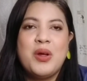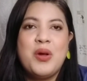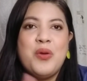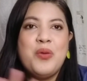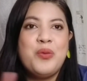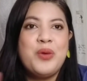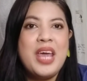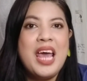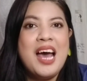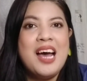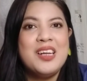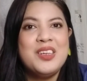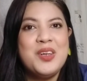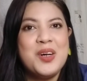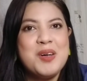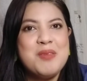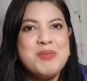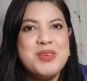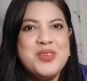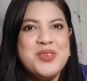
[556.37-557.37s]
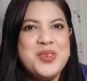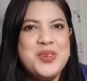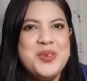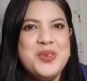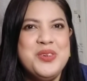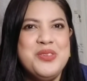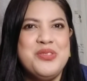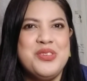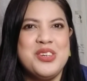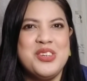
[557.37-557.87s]
we had our Miss
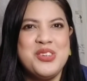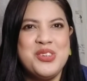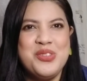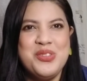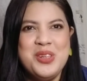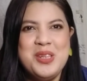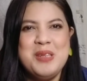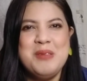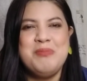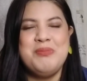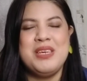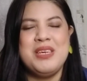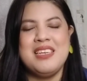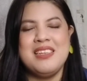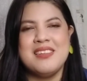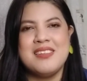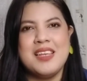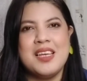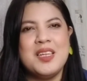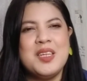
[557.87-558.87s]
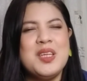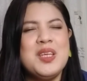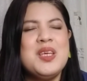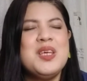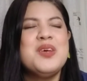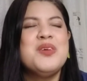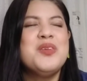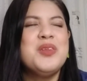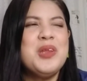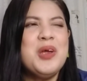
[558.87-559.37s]
Universe Philippines, and
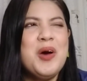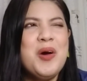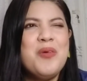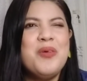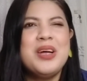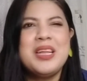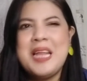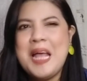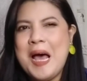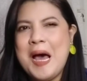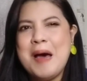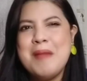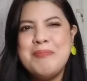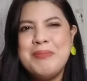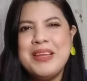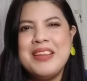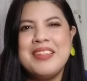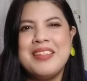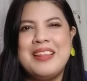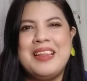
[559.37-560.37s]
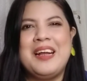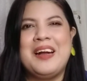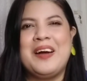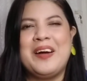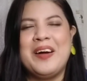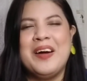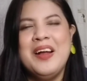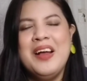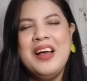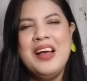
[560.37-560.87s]
you know what happened there.